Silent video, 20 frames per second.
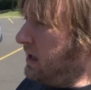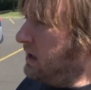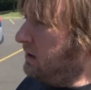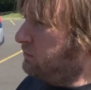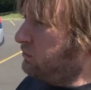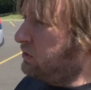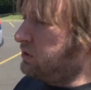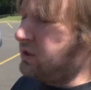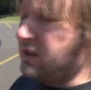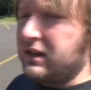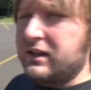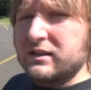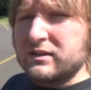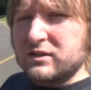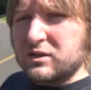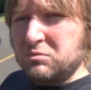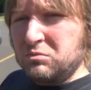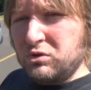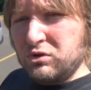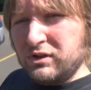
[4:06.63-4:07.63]
Everything
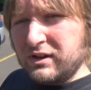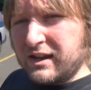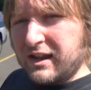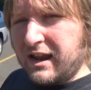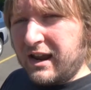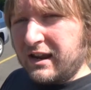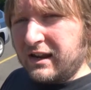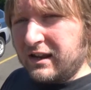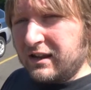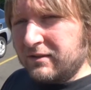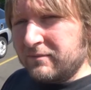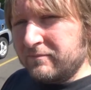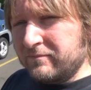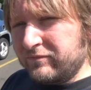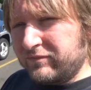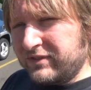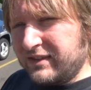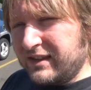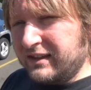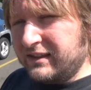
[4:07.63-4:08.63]
is
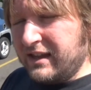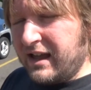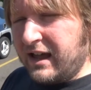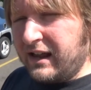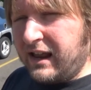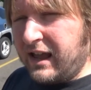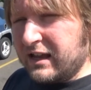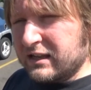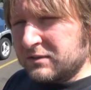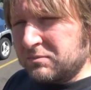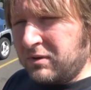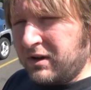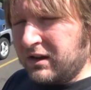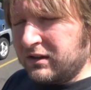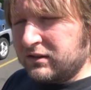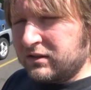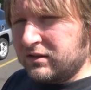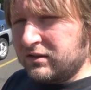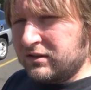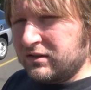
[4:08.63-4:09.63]
communicating in that
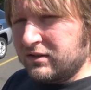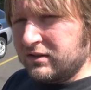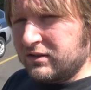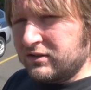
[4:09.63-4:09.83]
aspect,